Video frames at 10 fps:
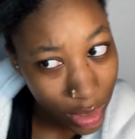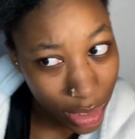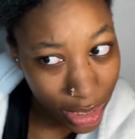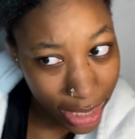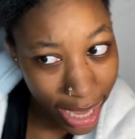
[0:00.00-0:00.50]

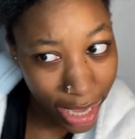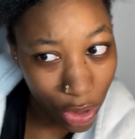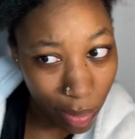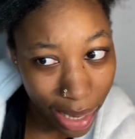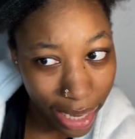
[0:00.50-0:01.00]

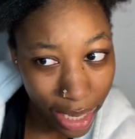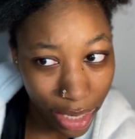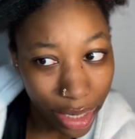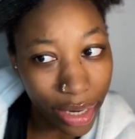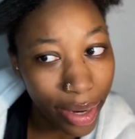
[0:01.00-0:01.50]
detangle my
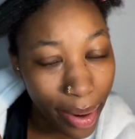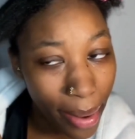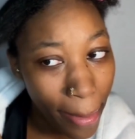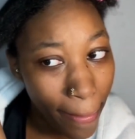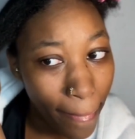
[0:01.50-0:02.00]
hair.
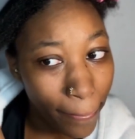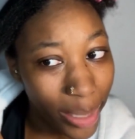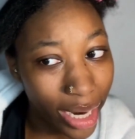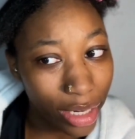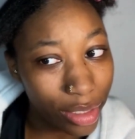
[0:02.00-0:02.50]
But
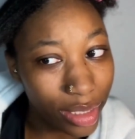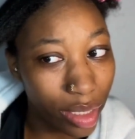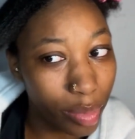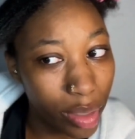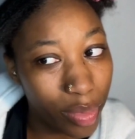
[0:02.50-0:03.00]
I know
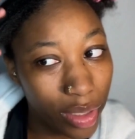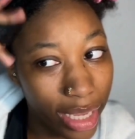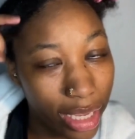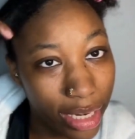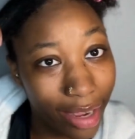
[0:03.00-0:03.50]
some people, they
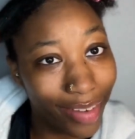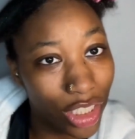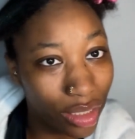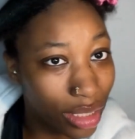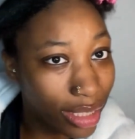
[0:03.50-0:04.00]
could never
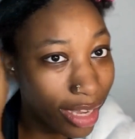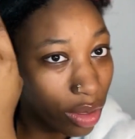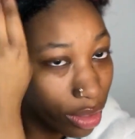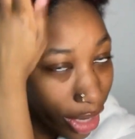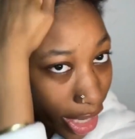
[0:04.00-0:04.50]
just
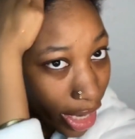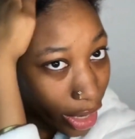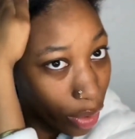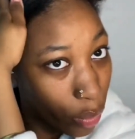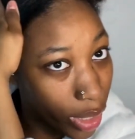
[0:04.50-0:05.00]
detangle their
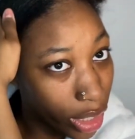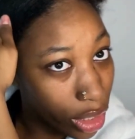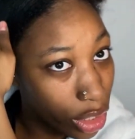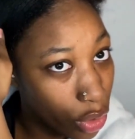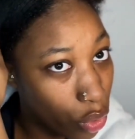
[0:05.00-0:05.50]
hair with
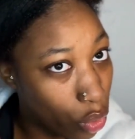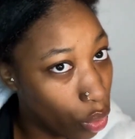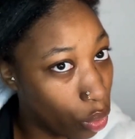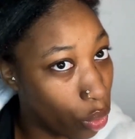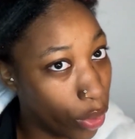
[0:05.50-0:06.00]

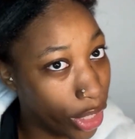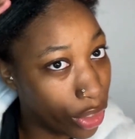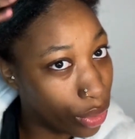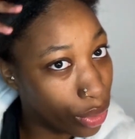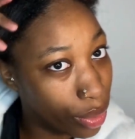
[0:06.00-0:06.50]

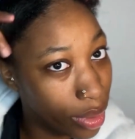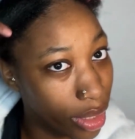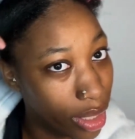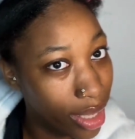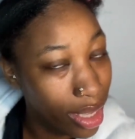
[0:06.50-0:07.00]
oil
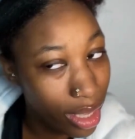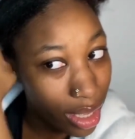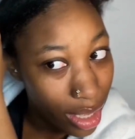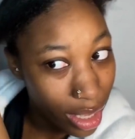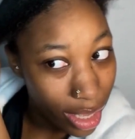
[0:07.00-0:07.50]

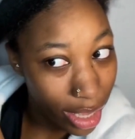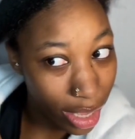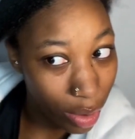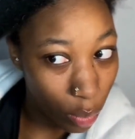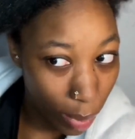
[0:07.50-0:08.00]

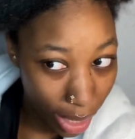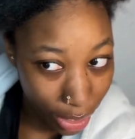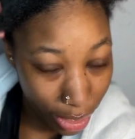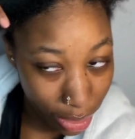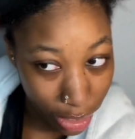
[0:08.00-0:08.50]
and while
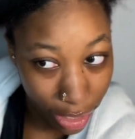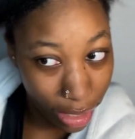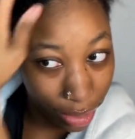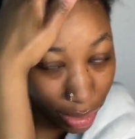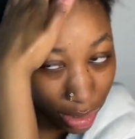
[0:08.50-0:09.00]
their
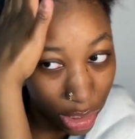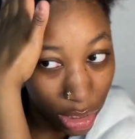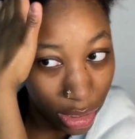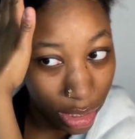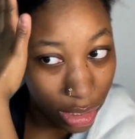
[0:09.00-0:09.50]
hair is
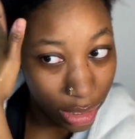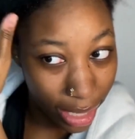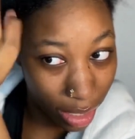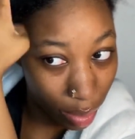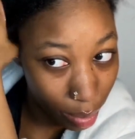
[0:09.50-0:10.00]
just
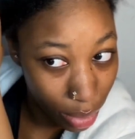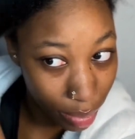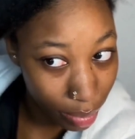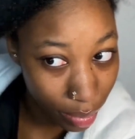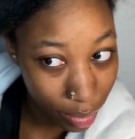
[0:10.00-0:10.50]
damp.
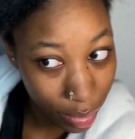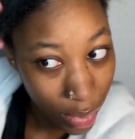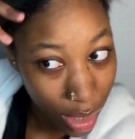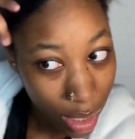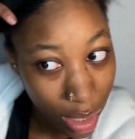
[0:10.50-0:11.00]

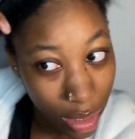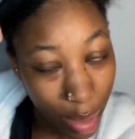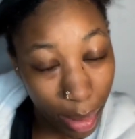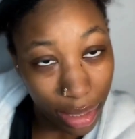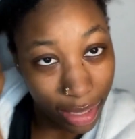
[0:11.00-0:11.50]
They
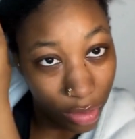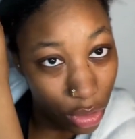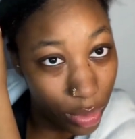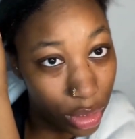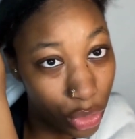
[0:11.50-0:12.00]
probably have to
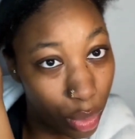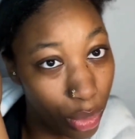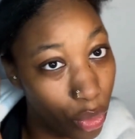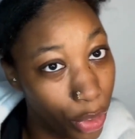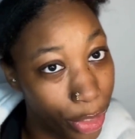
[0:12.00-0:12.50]
do a little
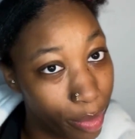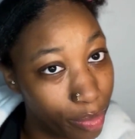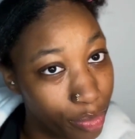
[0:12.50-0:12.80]
more,